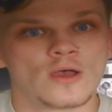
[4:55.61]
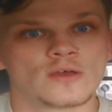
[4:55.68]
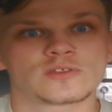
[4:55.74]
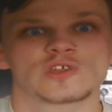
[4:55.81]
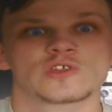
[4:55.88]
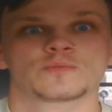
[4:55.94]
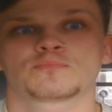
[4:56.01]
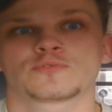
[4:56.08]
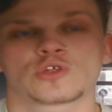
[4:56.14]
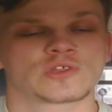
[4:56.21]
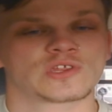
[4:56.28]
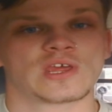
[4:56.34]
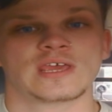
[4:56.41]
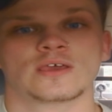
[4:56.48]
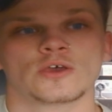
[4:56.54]
As a
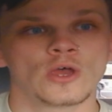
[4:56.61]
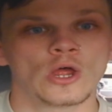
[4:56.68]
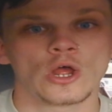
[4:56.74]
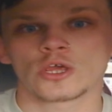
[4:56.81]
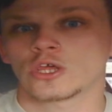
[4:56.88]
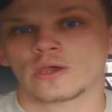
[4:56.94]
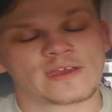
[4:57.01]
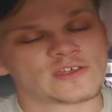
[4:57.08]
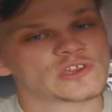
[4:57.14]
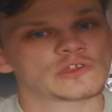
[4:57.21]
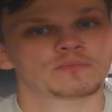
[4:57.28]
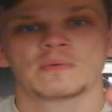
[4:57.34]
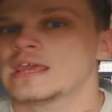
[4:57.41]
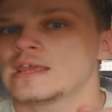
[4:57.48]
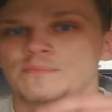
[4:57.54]
seeker, you get a
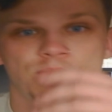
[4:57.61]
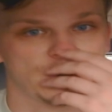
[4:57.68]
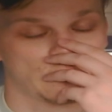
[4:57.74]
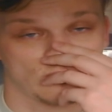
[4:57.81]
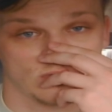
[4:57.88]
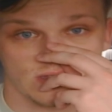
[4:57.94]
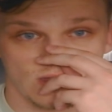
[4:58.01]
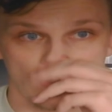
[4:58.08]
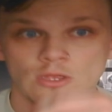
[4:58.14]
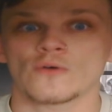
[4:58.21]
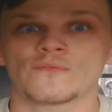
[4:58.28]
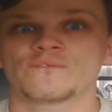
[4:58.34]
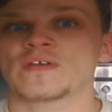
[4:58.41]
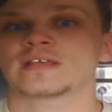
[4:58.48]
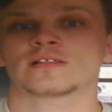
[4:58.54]
speed boost. You know,
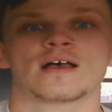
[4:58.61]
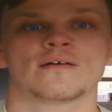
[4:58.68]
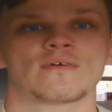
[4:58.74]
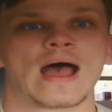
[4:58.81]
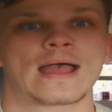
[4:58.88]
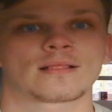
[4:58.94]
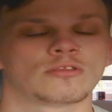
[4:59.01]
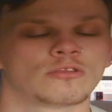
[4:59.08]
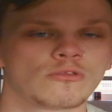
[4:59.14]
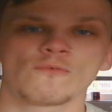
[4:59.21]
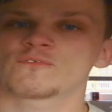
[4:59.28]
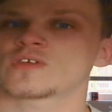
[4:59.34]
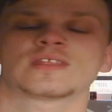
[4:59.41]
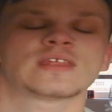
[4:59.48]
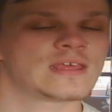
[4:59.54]
things like that. I'd
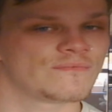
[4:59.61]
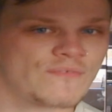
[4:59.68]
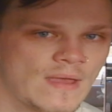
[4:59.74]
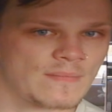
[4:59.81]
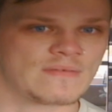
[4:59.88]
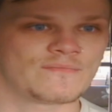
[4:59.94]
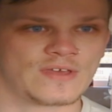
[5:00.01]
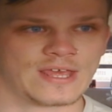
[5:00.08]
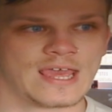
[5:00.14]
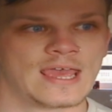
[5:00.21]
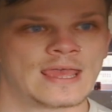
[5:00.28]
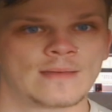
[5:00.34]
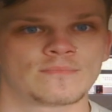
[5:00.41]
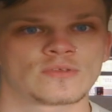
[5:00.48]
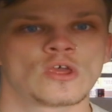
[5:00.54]
love to see them in the
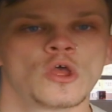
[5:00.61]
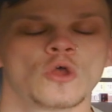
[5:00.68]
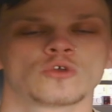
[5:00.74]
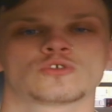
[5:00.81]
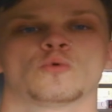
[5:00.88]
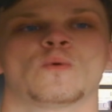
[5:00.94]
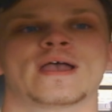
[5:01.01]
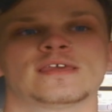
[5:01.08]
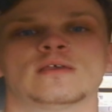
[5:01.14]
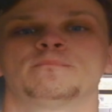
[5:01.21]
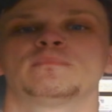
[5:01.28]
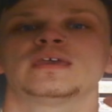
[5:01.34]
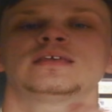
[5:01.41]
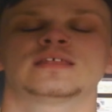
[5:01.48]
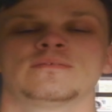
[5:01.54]
games. So where you're
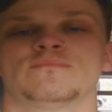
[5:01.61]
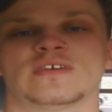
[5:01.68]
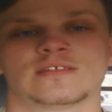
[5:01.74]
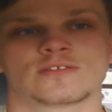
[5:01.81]
meeting these